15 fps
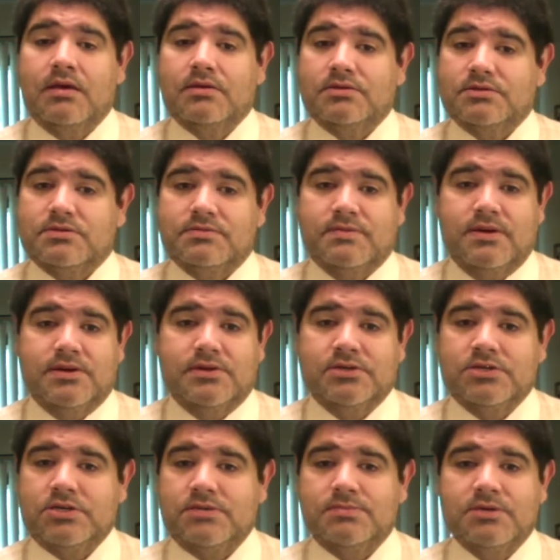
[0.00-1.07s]
Just find a
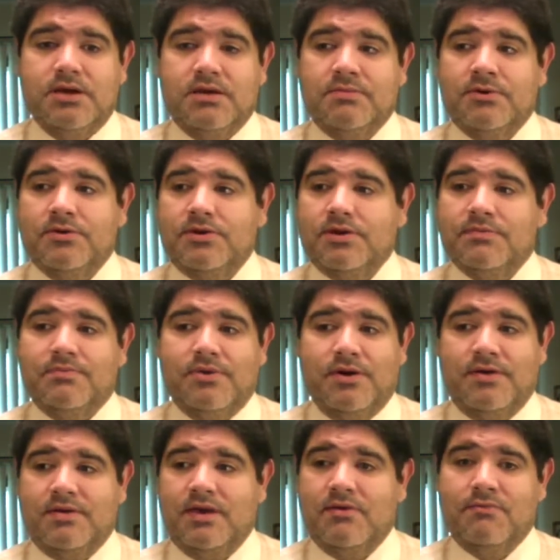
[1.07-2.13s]
cheap timer. You can
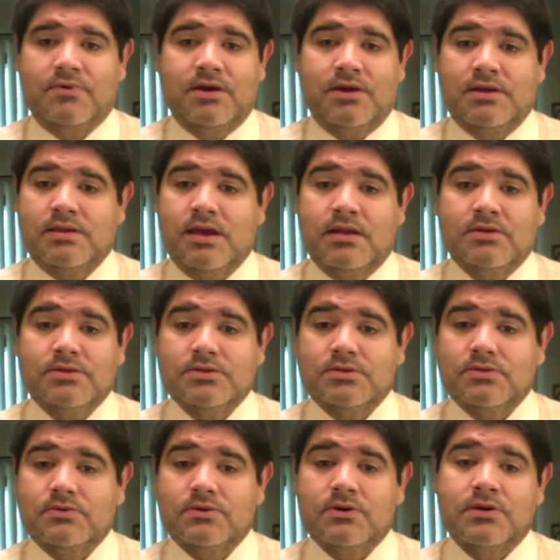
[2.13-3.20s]
probably get one at a dollar
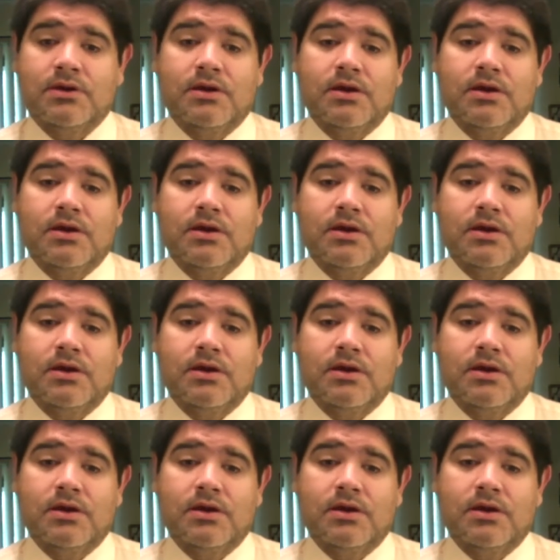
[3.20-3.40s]
store.